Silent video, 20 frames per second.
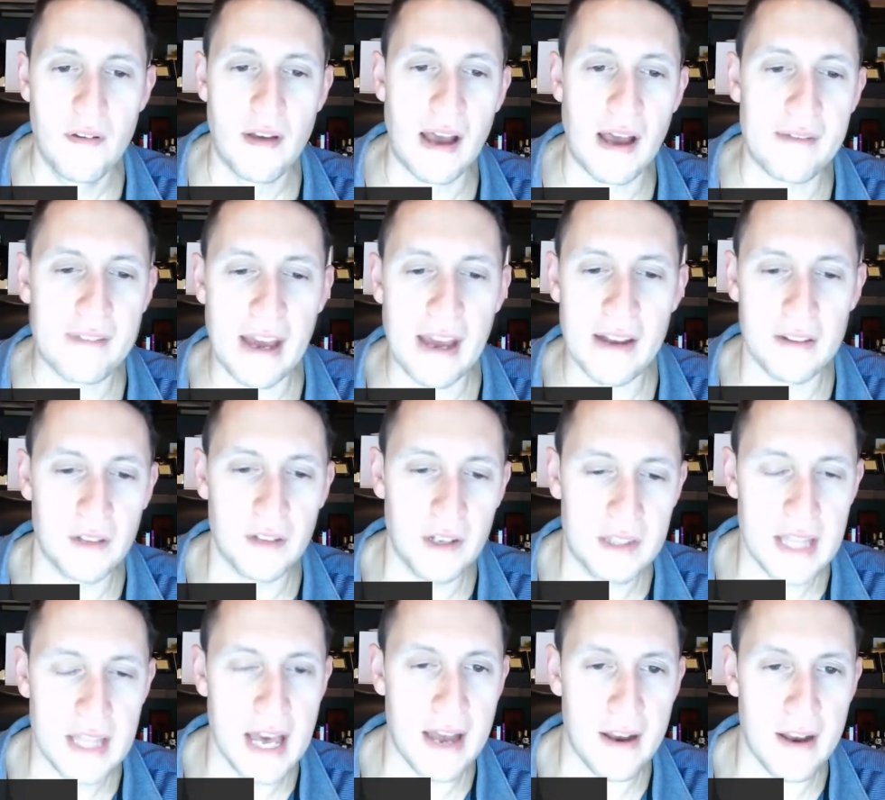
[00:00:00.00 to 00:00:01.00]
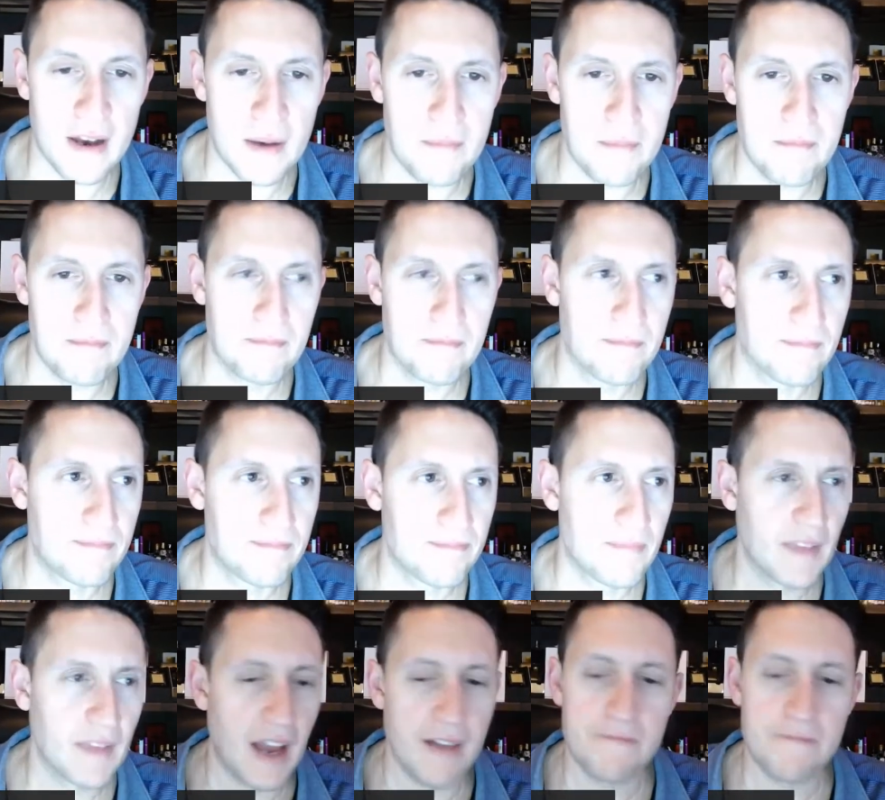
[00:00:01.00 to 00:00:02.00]
I've got to look that up.
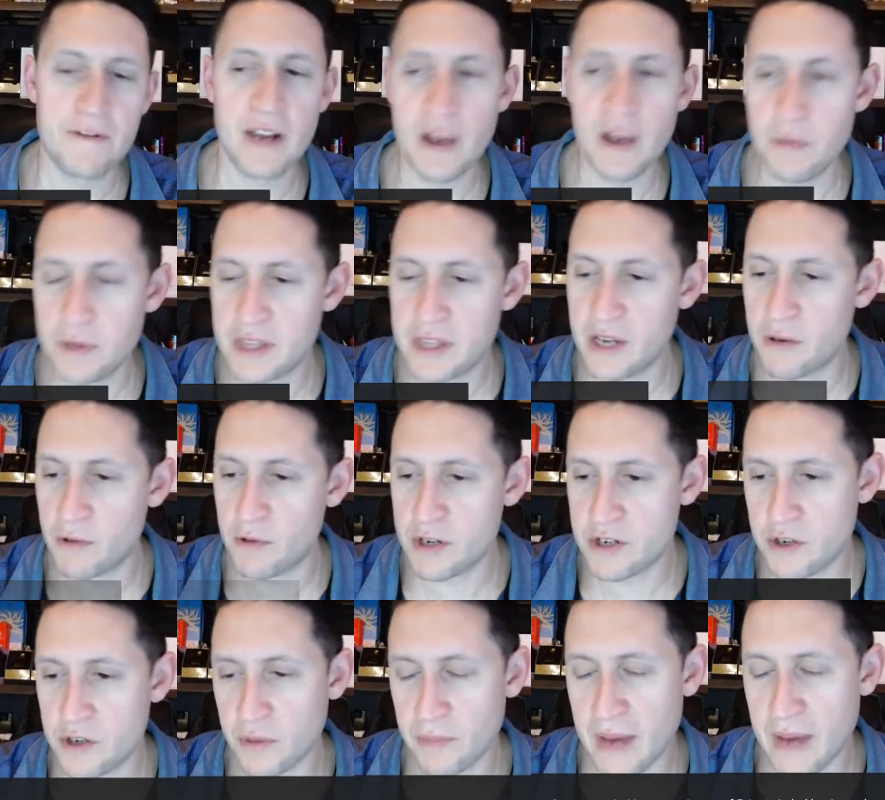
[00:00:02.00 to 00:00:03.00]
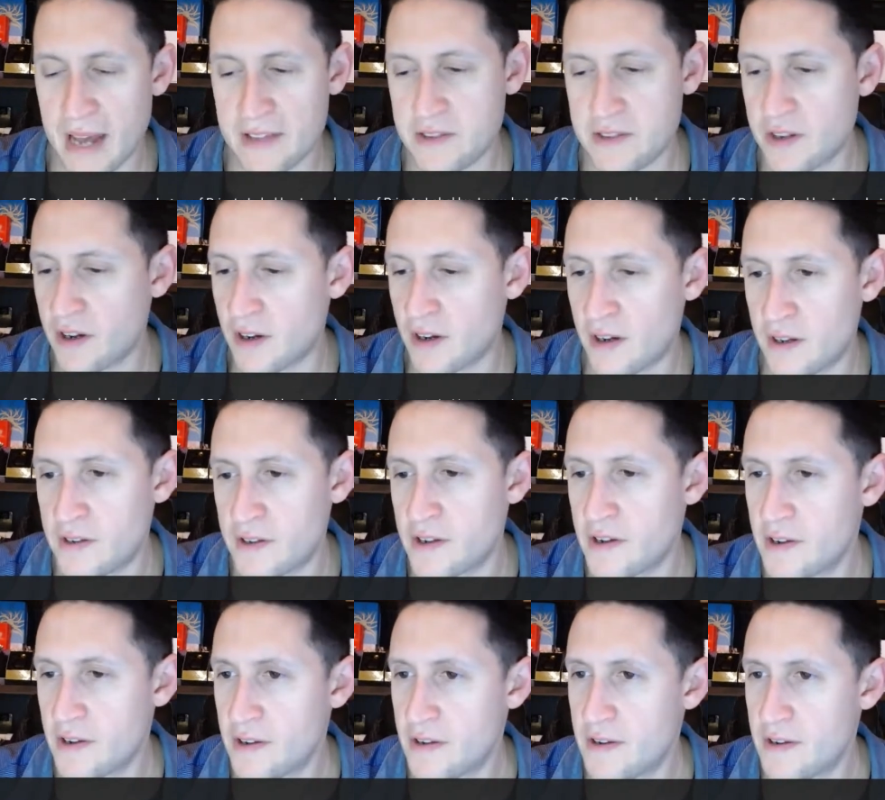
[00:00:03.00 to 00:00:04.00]
I forget what the original bat's called.
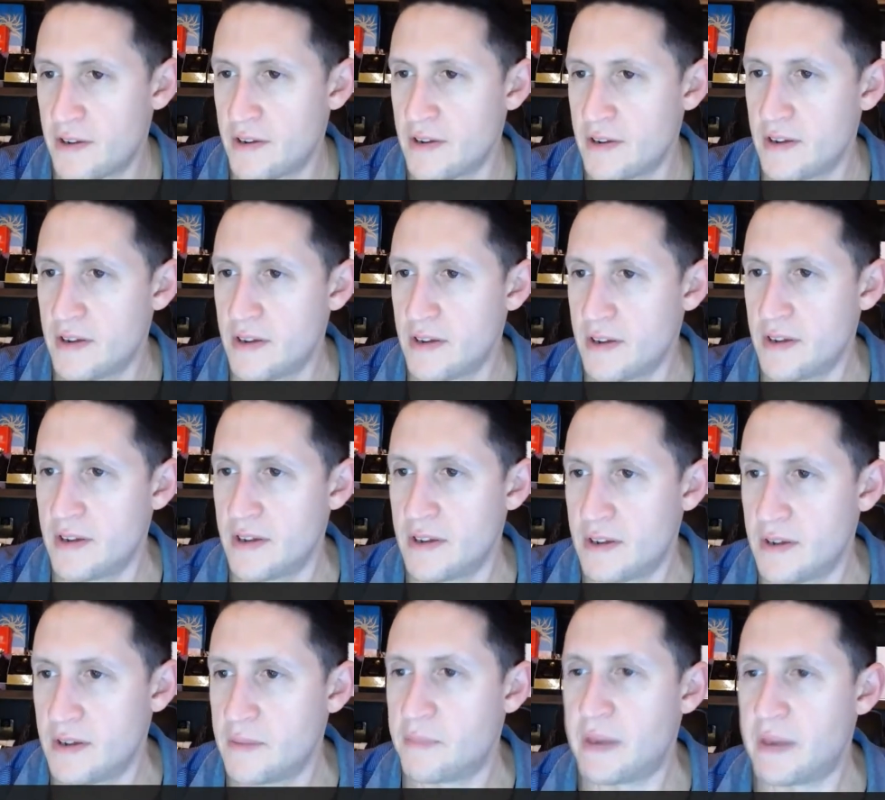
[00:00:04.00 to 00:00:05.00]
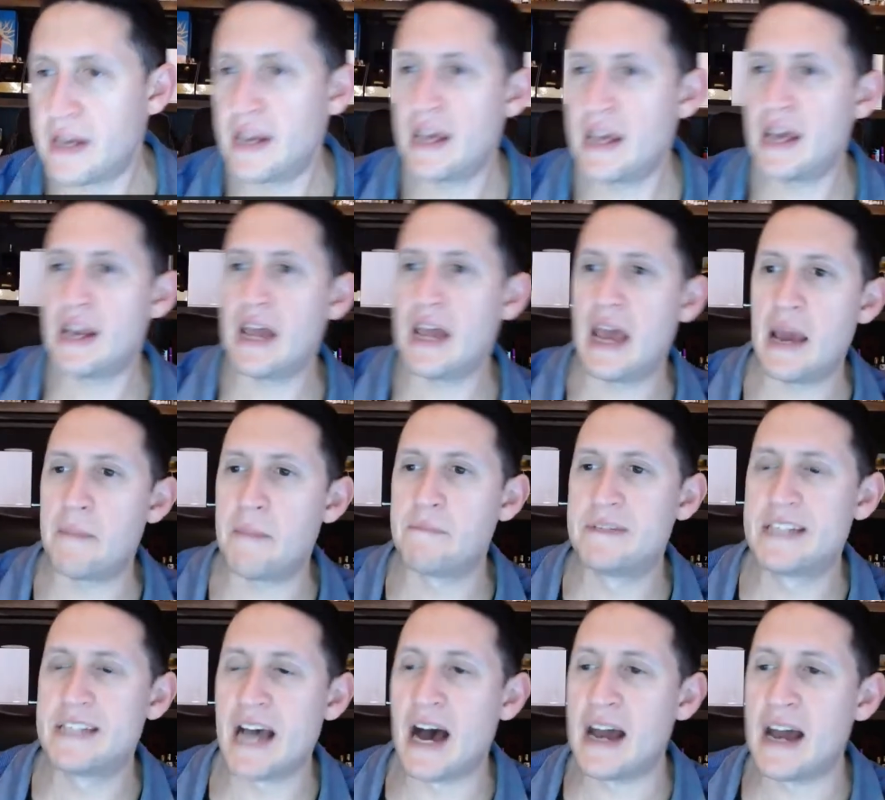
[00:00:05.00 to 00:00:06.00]
PDN
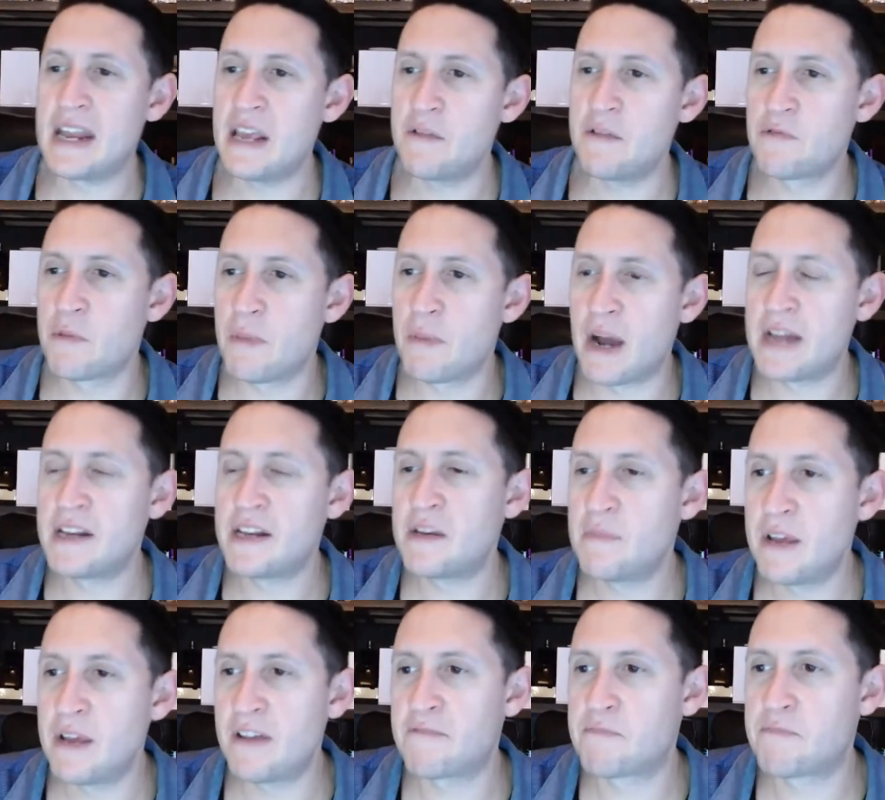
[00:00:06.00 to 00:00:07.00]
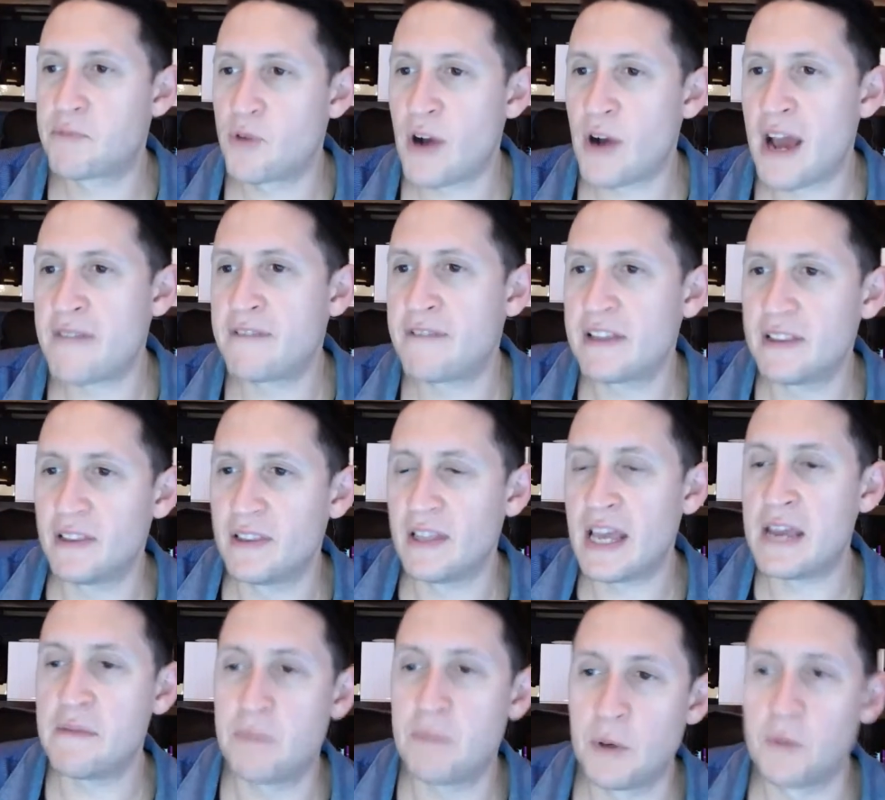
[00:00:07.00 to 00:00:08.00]
Hamdani reminded me of Private
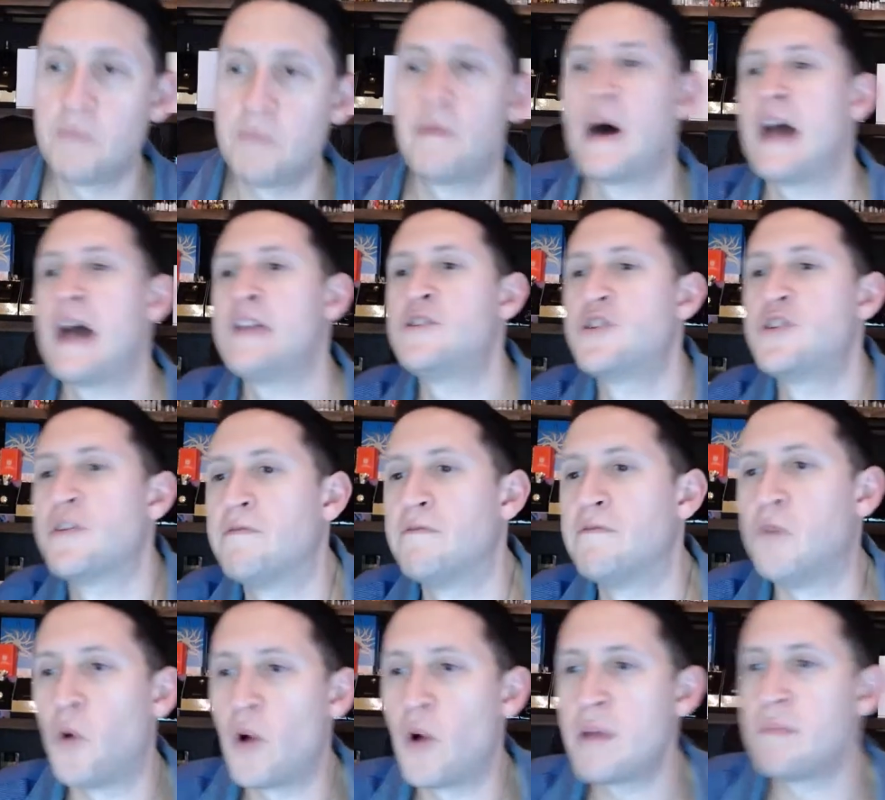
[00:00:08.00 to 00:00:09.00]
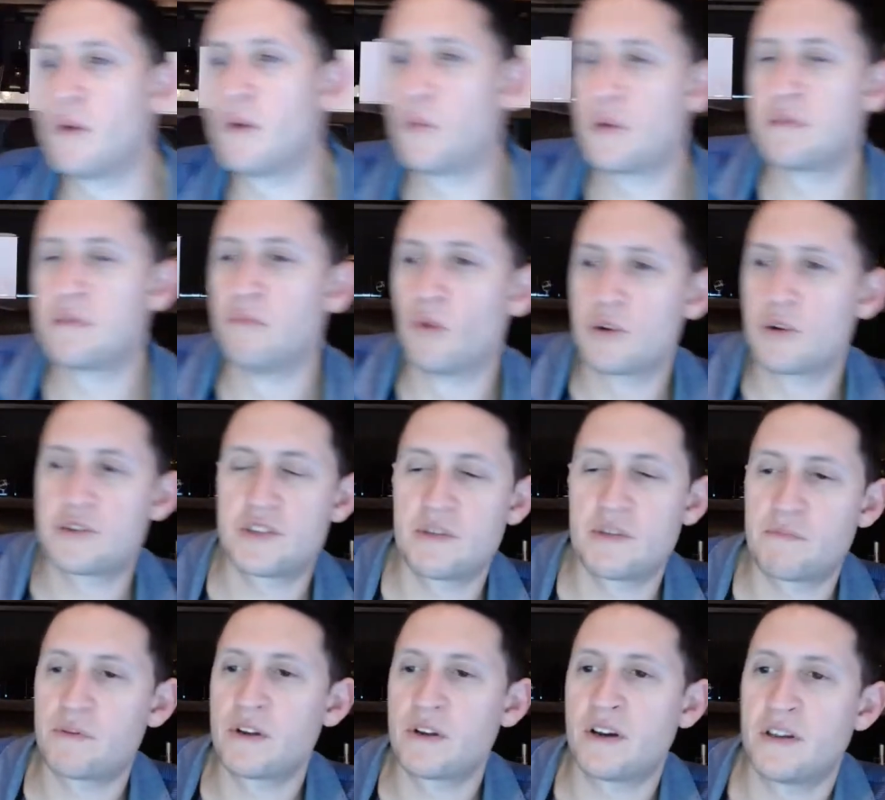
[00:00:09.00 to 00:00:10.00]
Label by Jovoy, but with more
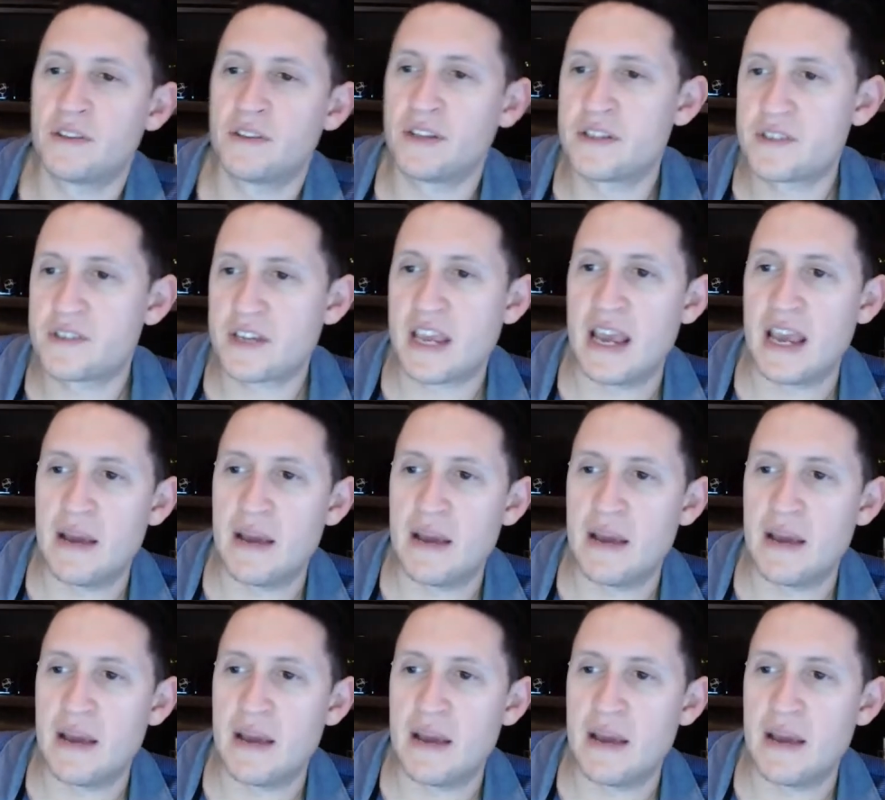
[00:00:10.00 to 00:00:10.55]
Cypriol and less